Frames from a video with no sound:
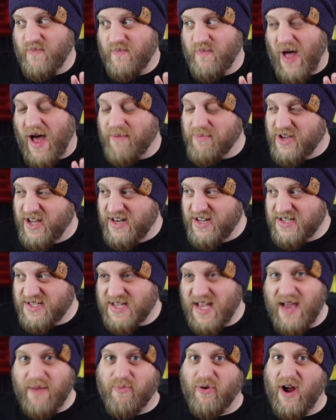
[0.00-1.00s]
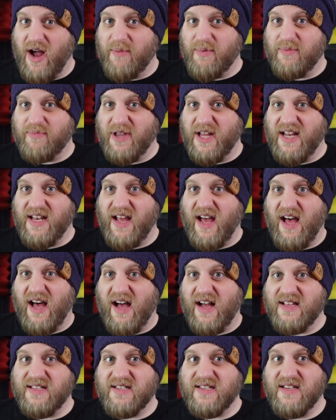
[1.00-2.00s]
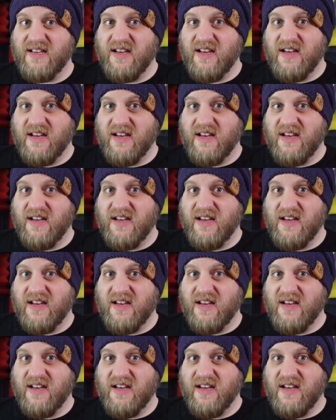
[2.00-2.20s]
I'm gonna say probably not.